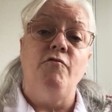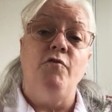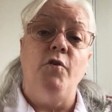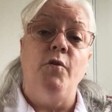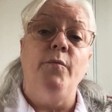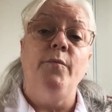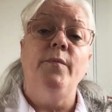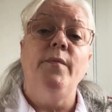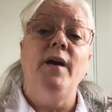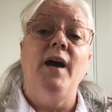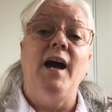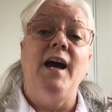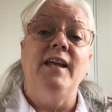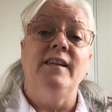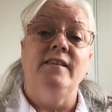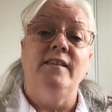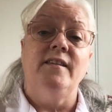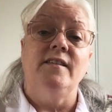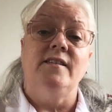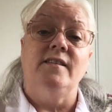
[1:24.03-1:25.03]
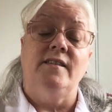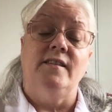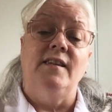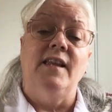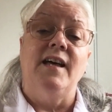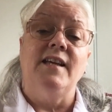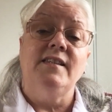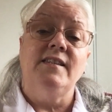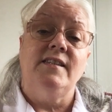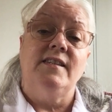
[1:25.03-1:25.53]
room and this
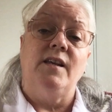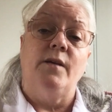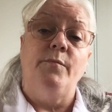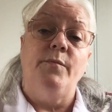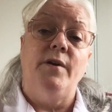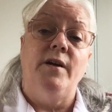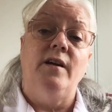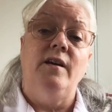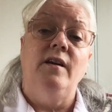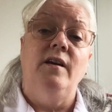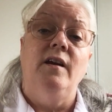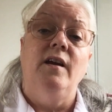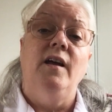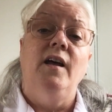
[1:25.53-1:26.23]
Last Supper,